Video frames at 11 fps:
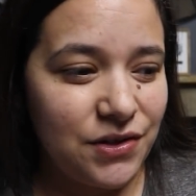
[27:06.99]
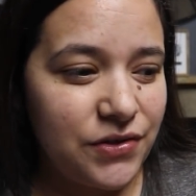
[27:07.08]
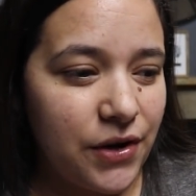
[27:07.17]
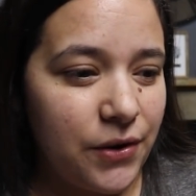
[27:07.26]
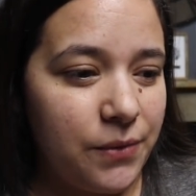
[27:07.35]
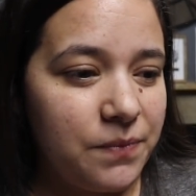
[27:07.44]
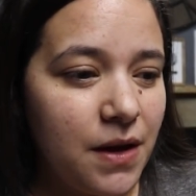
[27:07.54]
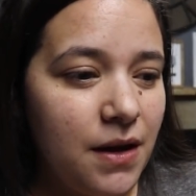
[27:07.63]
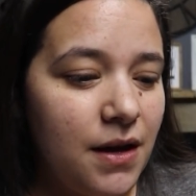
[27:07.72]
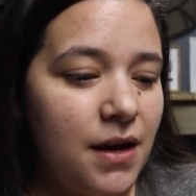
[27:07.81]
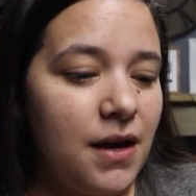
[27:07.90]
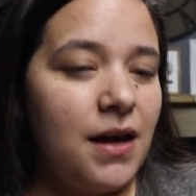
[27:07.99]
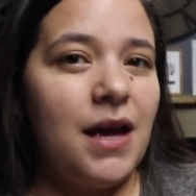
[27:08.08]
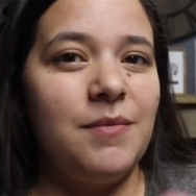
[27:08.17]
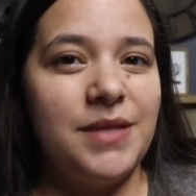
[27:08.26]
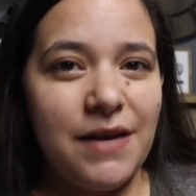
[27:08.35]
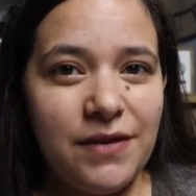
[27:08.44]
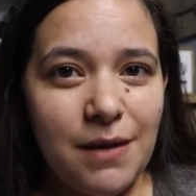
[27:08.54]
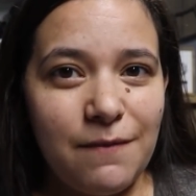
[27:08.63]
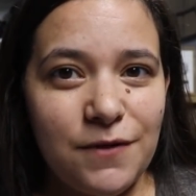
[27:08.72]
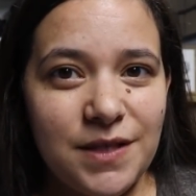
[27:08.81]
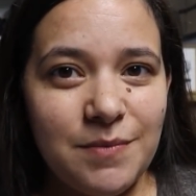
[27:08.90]
So I'm saving
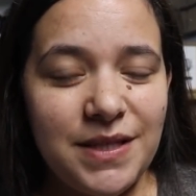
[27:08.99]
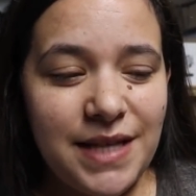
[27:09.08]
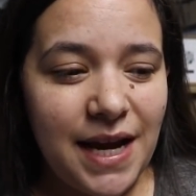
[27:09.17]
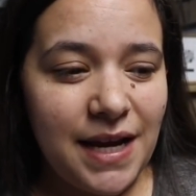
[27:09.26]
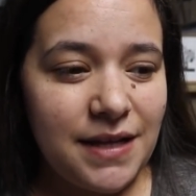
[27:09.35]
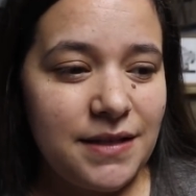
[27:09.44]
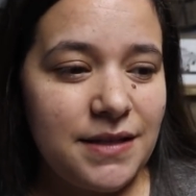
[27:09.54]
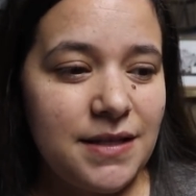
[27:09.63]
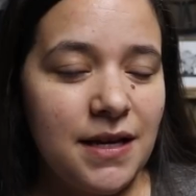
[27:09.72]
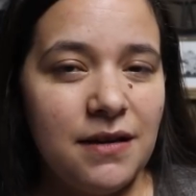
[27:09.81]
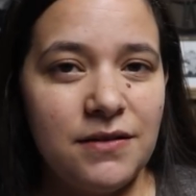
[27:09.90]
up for some stands,